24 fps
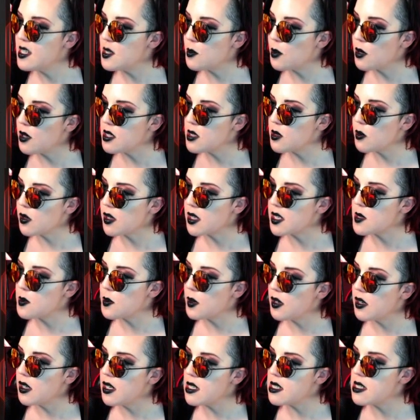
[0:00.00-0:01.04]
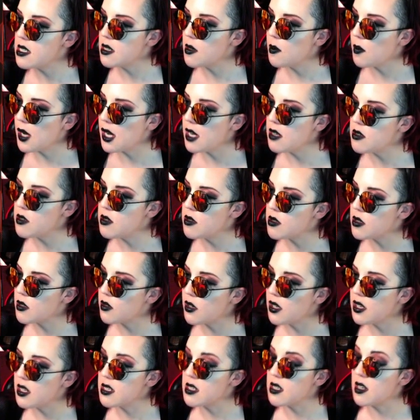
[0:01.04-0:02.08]
As a person with experience and a master's
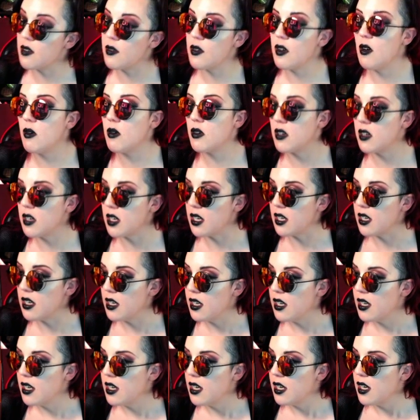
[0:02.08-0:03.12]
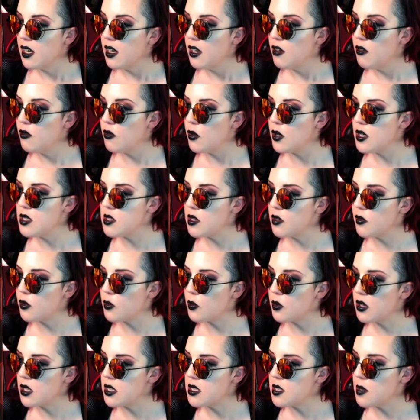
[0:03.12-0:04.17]
degree in the stuff, oh goody.
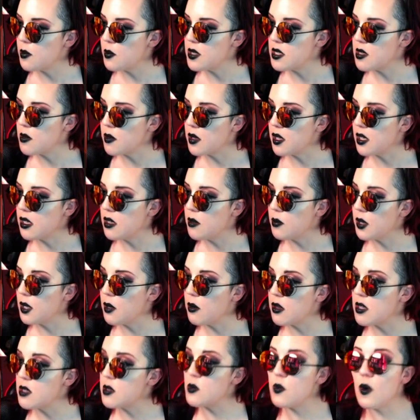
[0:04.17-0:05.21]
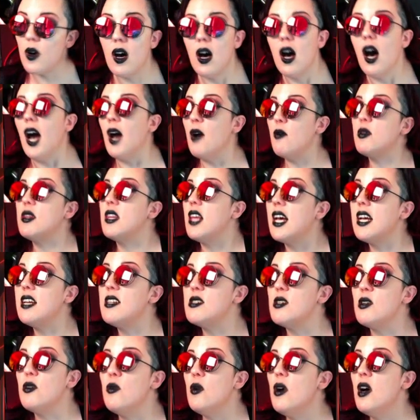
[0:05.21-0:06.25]
Voiceover would legit be something to play with as well. I would
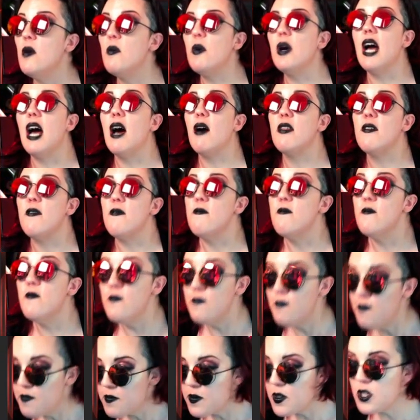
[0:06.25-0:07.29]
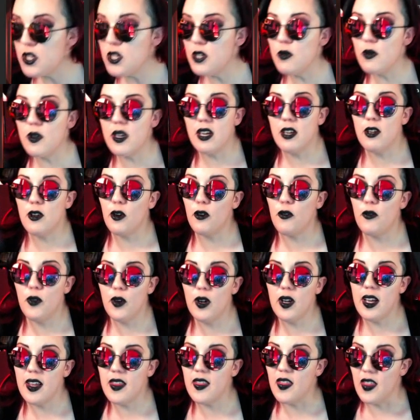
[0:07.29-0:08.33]
like to, but how do you get your
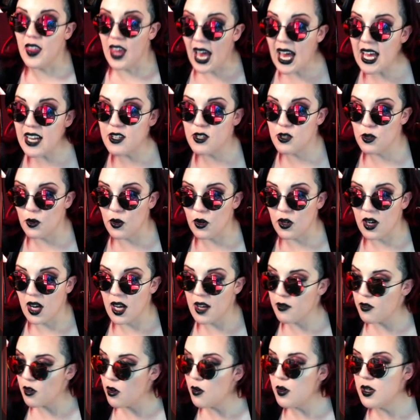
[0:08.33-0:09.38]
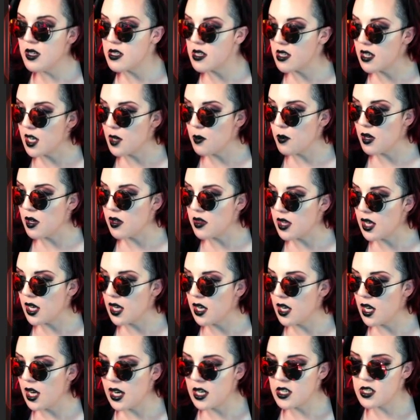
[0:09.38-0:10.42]
foot in that door? I've always thought about
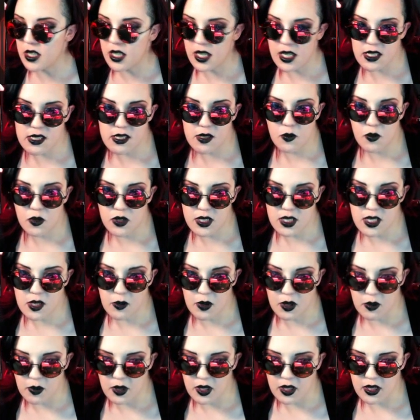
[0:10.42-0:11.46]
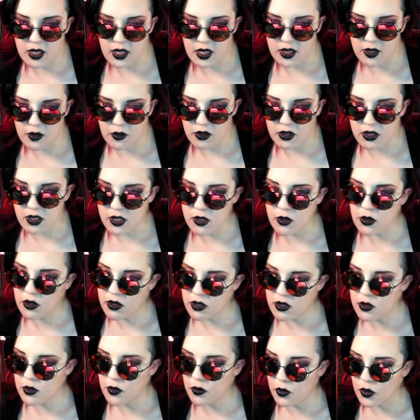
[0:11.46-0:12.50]
that. I actually had someone tell me about that. They were like, you
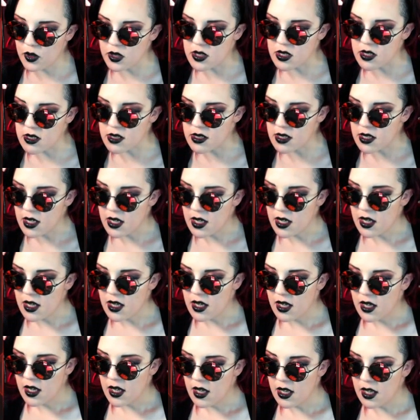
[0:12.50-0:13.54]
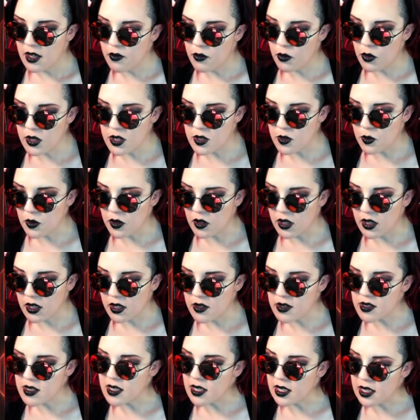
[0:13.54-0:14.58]
could do voices and voice work.
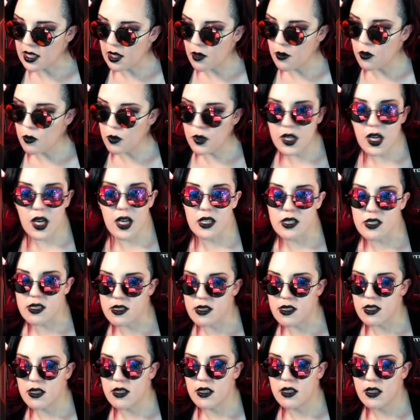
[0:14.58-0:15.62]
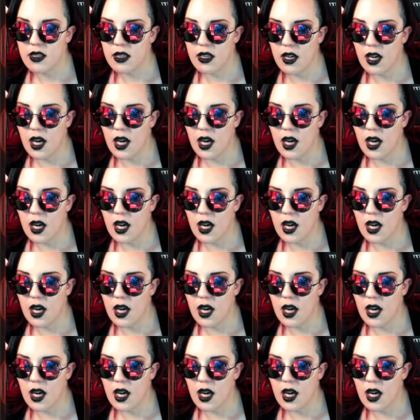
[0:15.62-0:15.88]
And I was like, that would be nice.